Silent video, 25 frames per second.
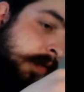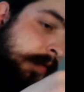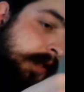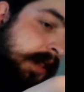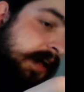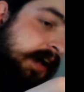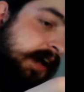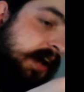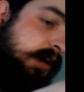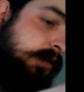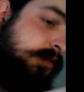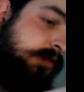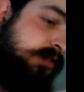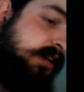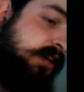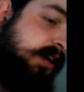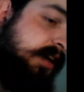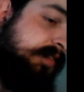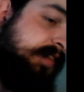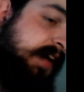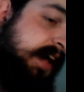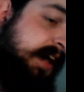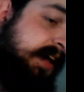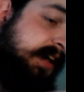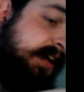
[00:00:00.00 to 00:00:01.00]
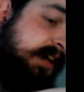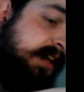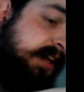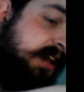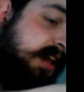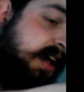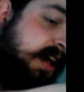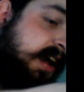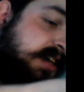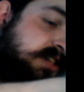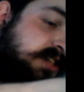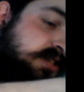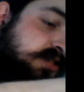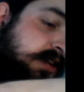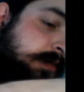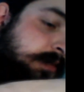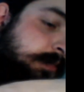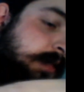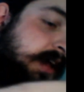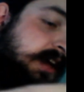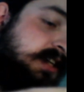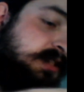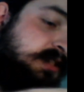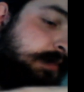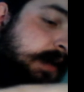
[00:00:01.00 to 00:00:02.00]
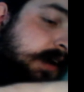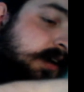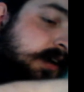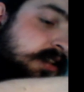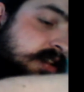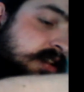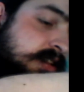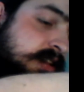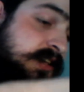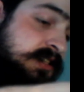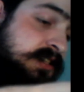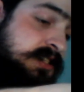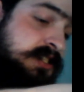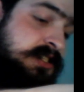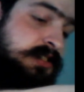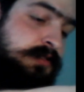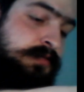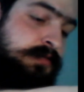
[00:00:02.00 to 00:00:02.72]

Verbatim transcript: Like, I don't think I've had any ice cream that is better than this.